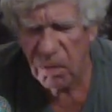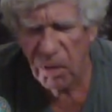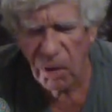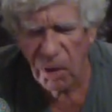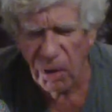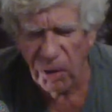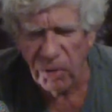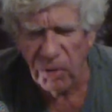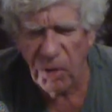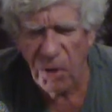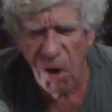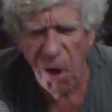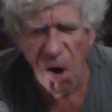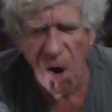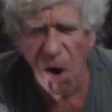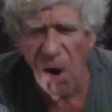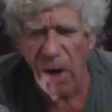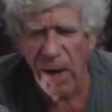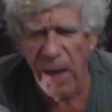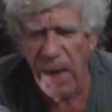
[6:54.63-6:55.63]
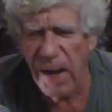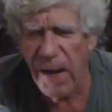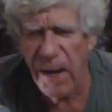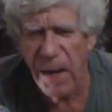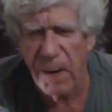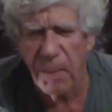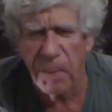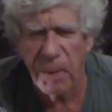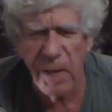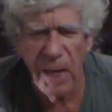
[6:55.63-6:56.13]
a car had
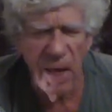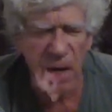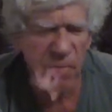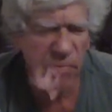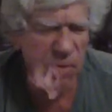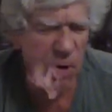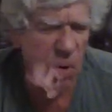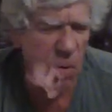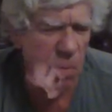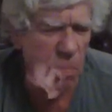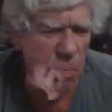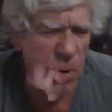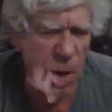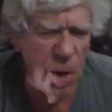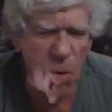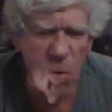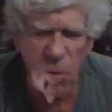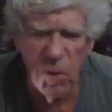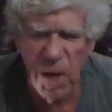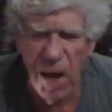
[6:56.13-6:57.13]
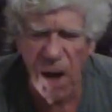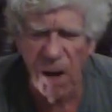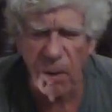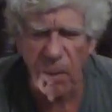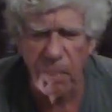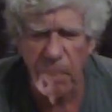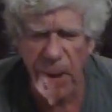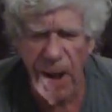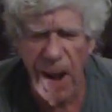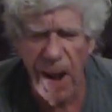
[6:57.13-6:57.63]
hit a telephone pole, knocked
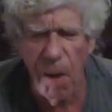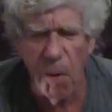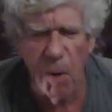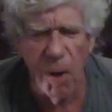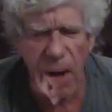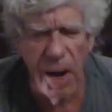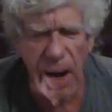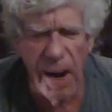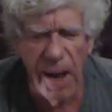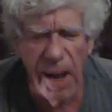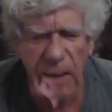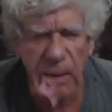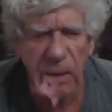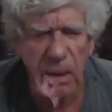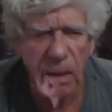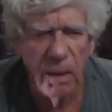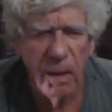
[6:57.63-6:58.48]
the power out.